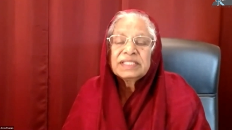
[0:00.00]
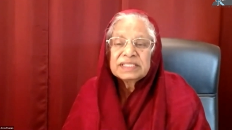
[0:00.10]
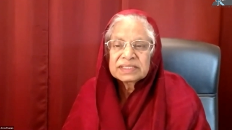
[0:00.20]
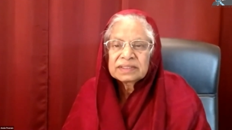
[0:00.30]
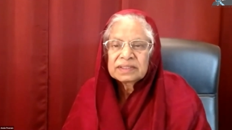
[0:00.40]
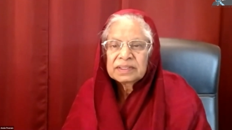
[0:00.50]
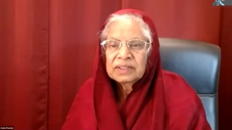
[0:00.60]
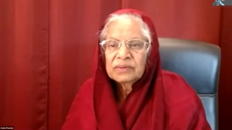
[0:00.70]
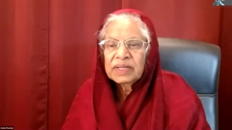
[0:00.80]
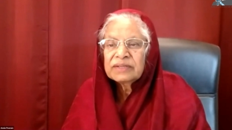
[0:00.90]
these
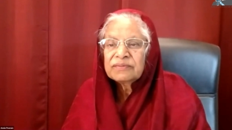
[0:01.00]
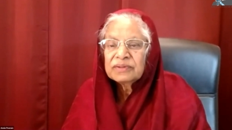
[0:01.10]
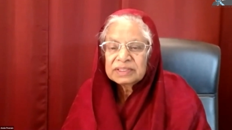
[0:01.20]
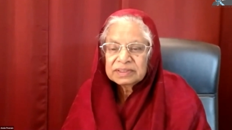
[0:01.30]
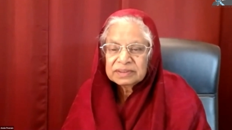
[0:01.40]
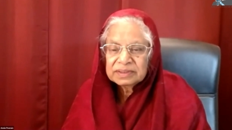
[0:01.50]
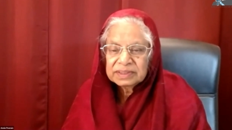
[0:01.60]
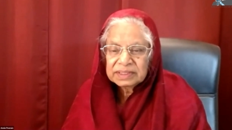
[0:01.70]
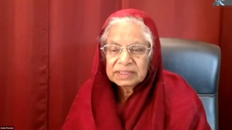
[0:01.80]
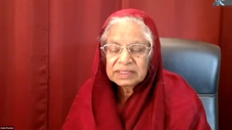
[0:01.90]
wonderful
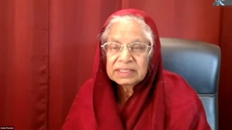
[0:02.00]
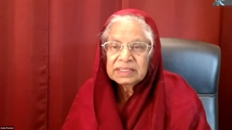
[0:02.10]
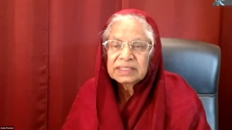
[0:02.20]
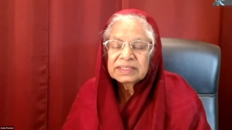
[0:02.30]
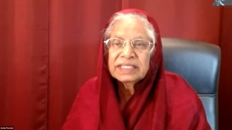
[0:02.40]
uh,